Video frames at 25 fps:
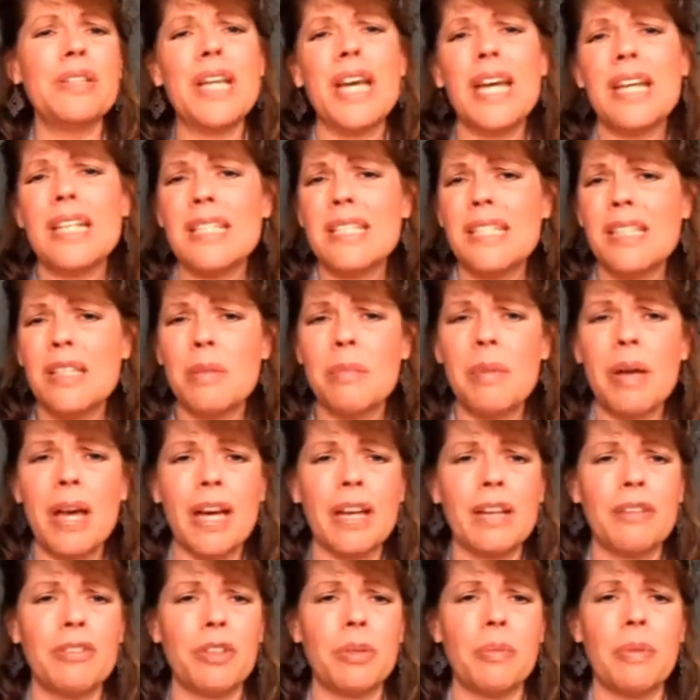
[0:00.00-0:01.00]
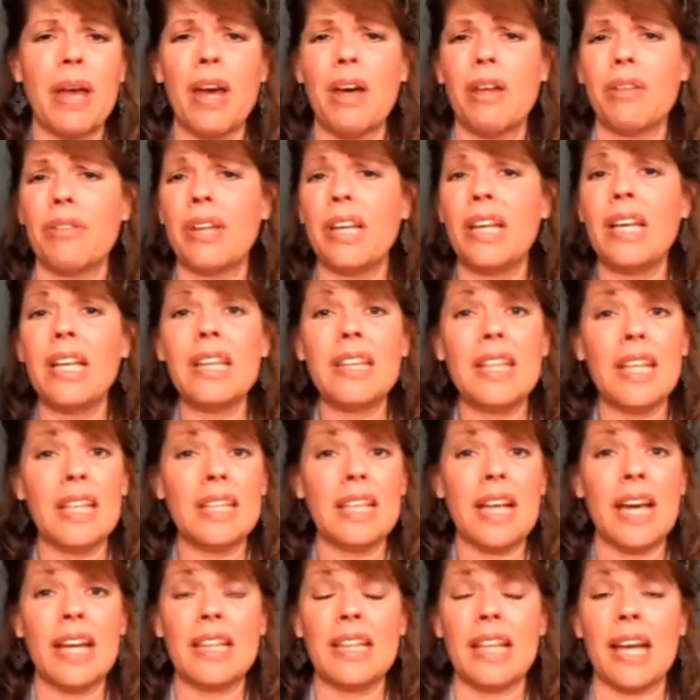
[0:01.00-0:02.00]
taste in the back of your mouth, anything
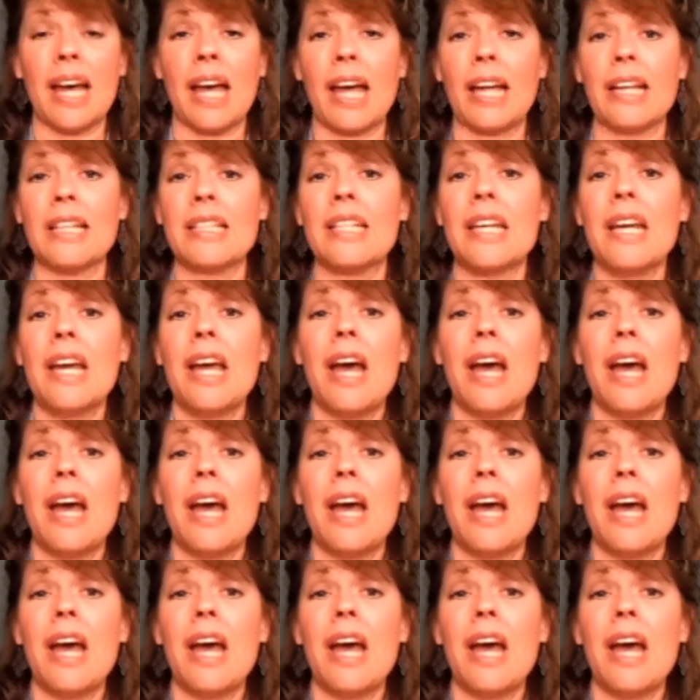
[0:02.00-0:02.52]
like that.